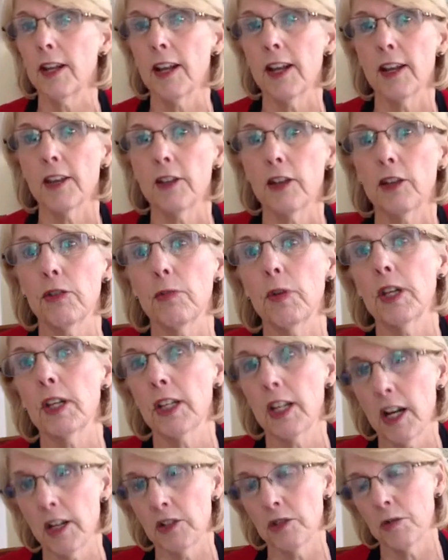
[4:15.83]
and the three,
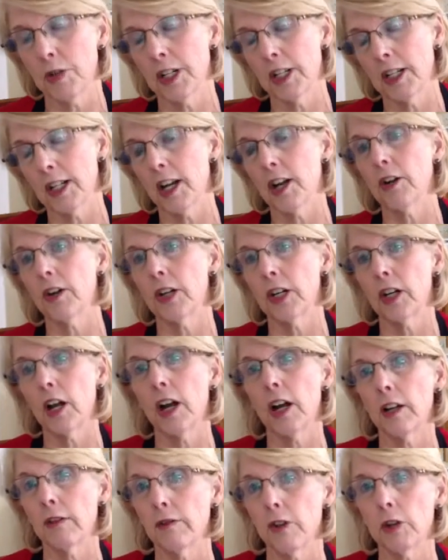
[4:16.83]
Katrina, Gary, and
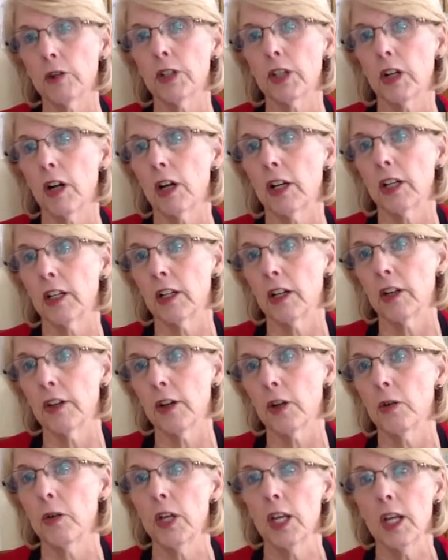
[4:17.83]
I voted on it,
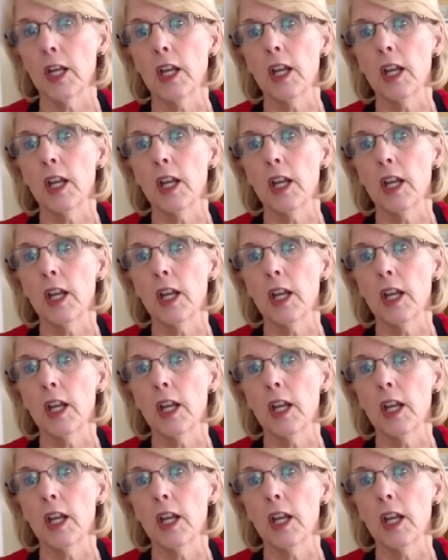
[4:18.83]
although